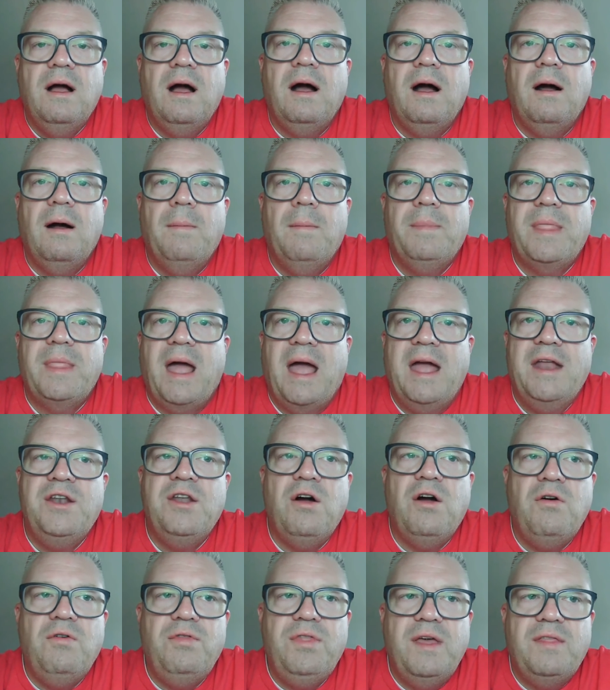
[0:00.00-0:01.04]
I
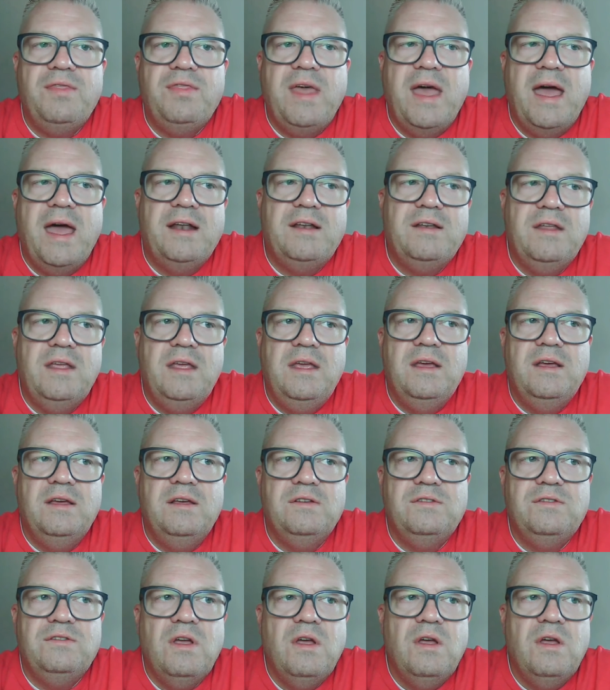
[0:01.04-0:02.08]
know that
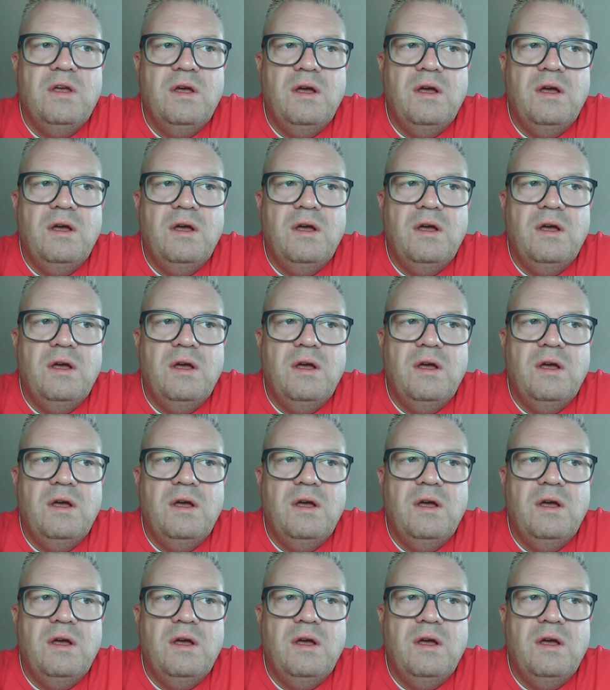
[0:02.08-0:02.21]
is.